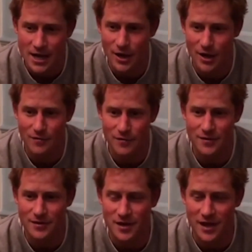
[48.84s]
laugh
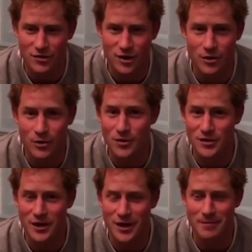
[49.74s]
and, and joke all the
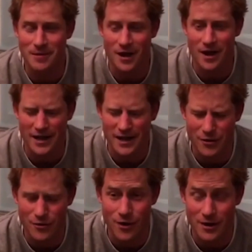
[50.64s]
time, I get
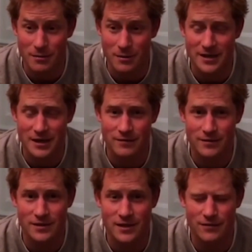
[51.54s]
incredibly
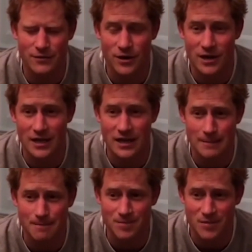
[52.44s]
nervous, if not
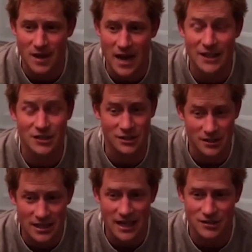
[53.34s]
um,
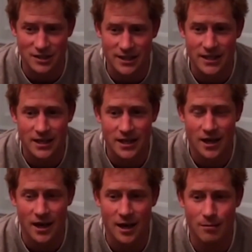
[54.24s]
anxious, actually,
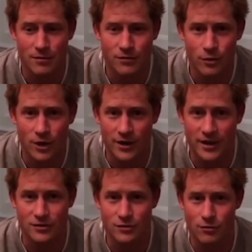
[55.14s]
um, before
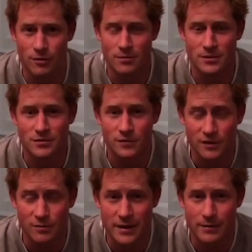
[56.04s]
going into rooms
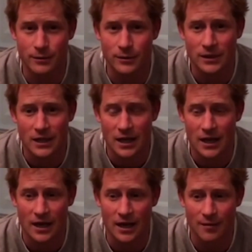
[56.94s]
full of people
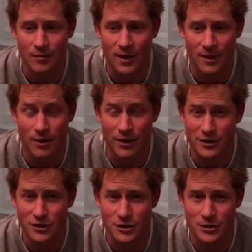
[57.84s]
um, when I'm
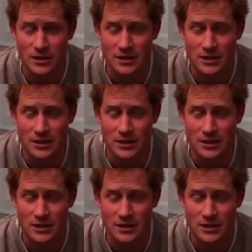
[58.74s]
wearing a suit.